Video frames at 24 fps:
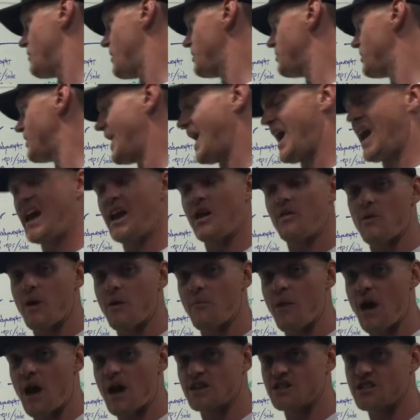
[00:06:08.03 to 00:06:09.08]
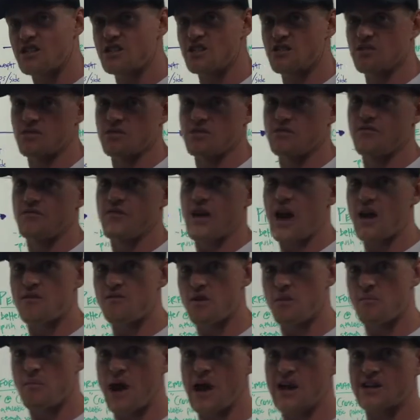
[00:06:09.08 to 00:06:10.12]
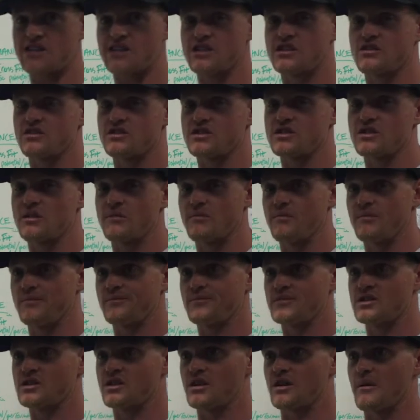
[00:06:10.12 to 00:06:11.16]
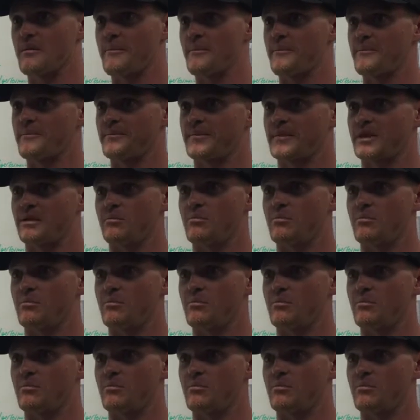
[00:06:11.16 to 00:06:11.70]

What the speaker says: maybe 8 rep maxes or 5 rep maxes or some